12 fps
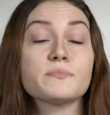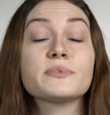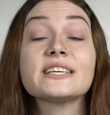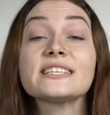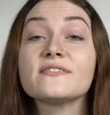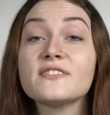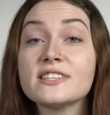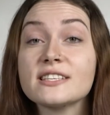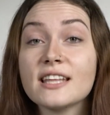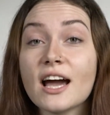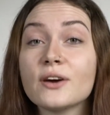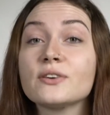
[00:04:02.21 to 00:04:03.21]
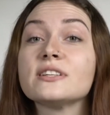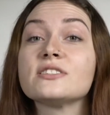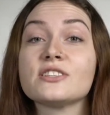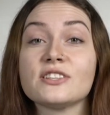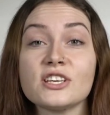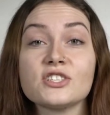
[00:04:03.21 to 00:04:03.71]
please visit our
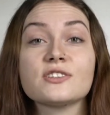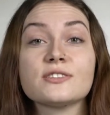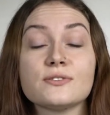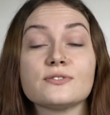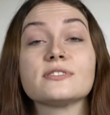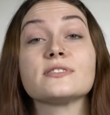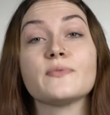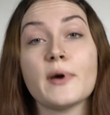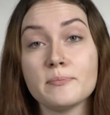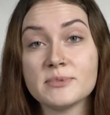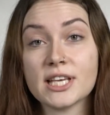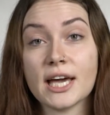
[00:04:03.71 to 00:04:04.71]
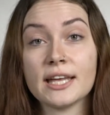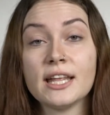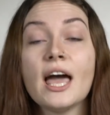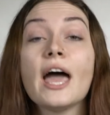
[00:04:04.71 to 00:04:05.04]
international students' website